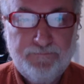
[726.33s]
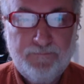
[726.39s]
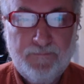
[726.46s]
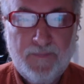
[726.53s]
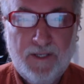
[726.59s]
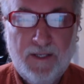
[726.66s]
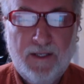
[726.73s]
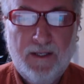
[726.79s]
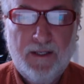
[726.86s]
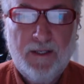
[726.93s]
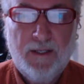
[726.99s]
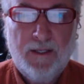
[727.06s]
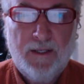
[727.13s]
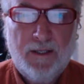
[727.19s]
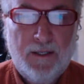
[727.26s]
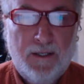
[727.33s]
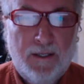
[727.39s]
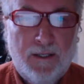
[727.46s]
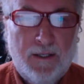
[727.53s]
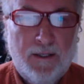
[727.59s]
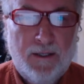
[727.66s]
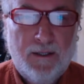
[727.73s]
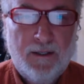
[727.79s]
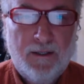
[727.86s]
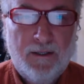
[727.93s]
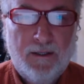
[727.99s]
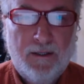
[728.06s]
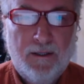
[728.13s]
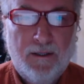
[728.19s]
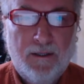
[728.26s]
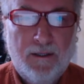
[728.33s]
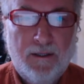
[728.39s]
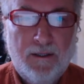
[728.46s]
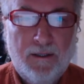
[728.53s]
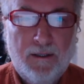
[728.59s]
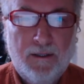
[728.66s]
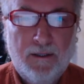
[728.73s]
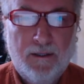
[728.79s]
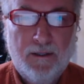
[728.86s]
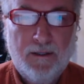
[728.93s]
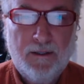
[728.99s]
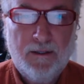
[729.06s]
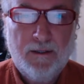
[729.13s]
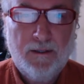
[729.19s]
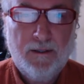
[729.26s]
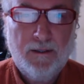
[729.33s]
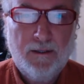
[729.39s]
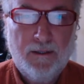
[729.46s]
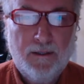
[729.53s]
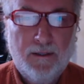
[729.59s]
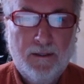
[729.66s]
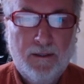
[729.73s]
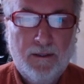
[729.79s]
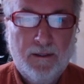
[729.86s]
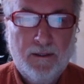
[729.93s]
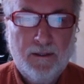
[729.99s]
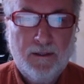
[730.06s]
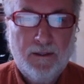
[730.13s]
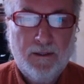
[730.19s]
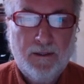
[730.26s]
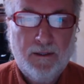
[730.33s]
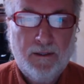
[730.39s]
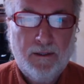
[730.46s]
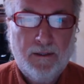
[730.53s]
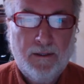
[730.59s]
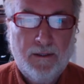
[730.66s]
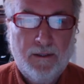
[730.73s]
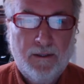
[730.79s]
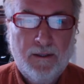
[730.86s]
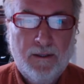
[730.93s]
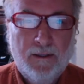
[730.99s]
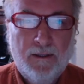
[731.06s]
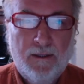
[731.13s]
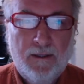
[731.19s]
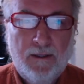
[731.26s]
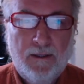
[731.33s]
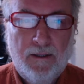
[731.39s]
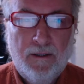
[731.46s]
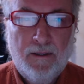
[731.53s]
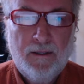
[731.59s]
No one is speaking in this clip.